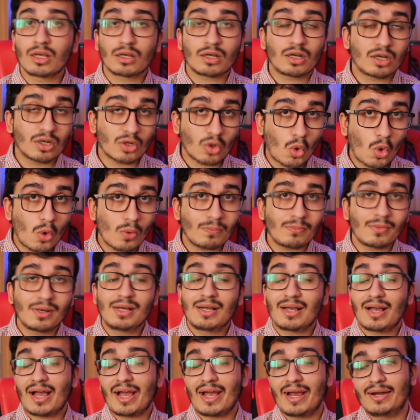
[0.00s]
Chrome.
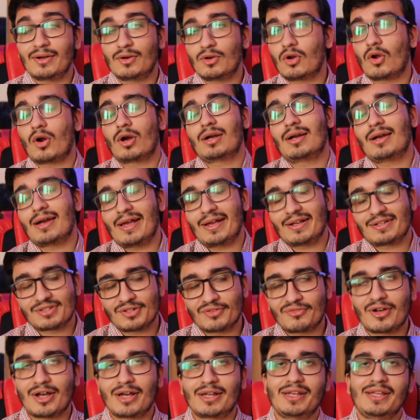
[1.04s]
I do not like
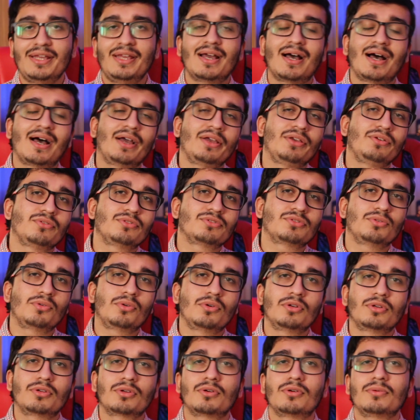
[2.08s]
Safari. I use
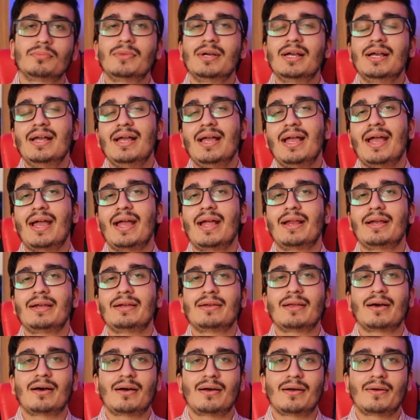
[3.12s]
Google Chrome,
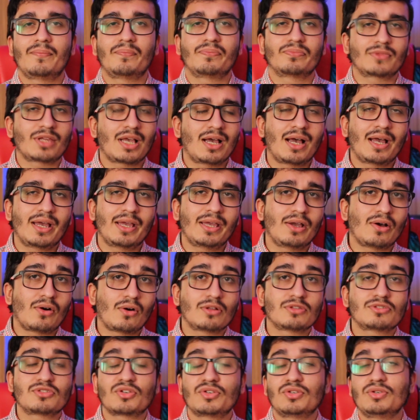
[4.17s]
and I
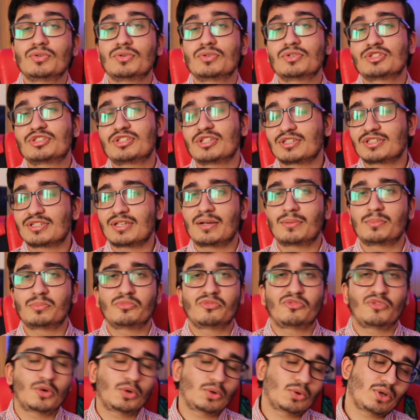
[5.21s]
also use some
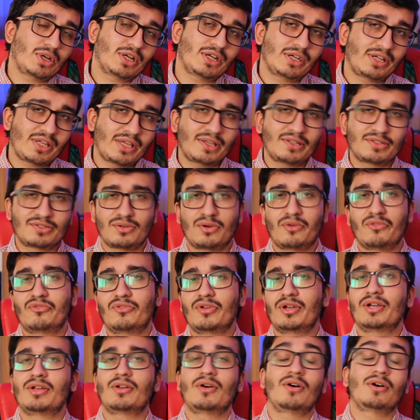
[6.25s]
photo editing
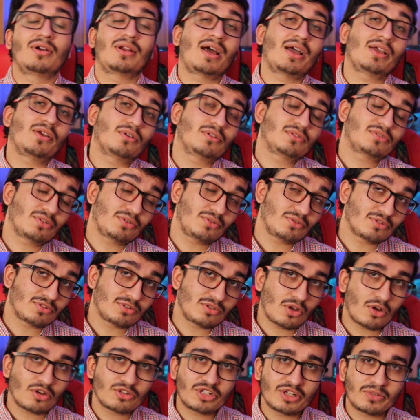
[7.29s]
software, or I also use
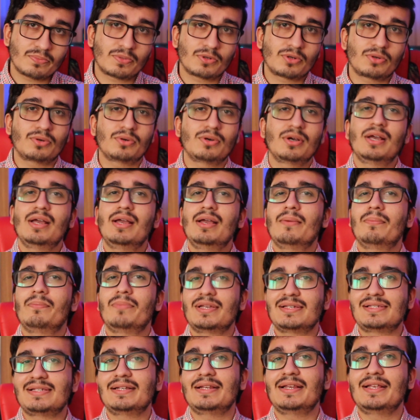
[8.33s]
Logic Pro.
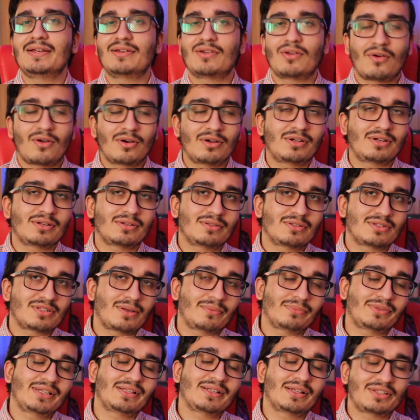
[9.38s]
Basically not
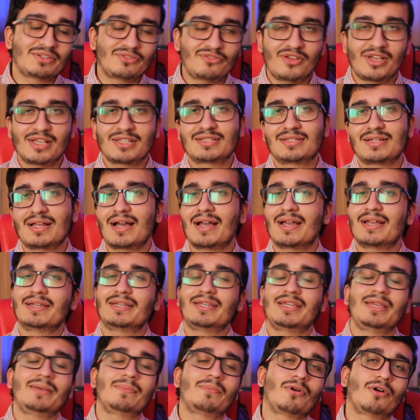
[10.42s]
something that's fixed. I
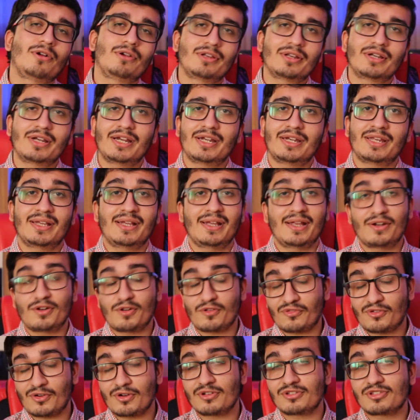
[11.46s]
keep alternating, and
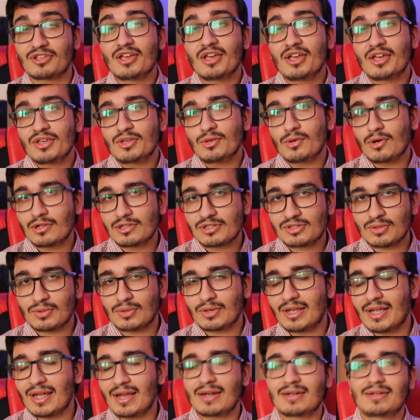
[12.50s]
of course you also
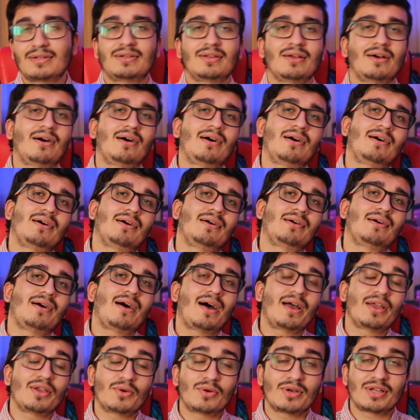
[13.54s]
get
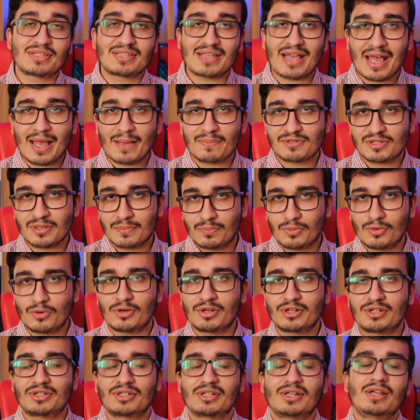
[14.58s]
iOS app
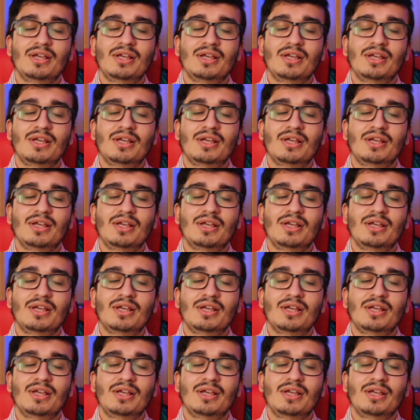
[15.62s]
support